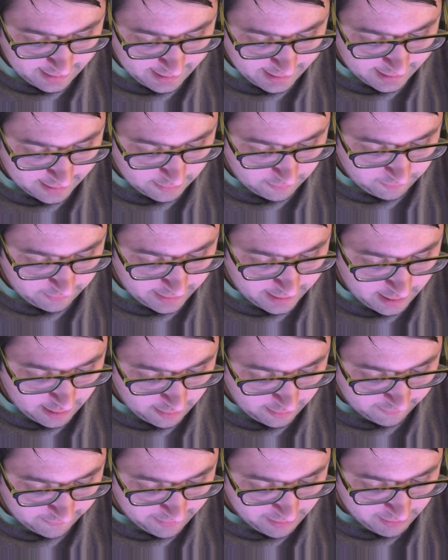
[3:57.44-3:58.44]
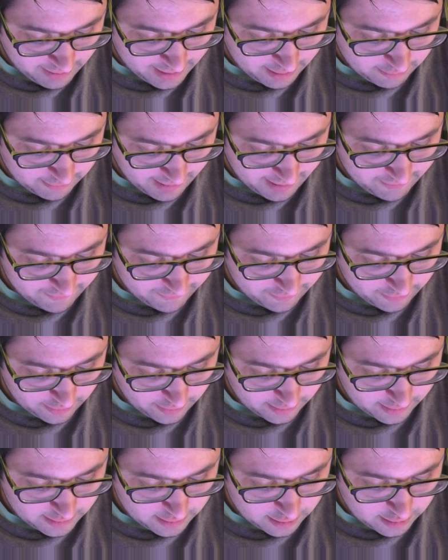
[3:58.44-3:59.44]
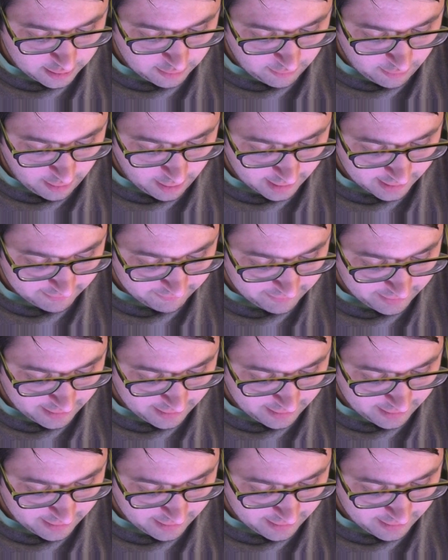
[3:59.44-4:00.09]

and we are very grateful to all of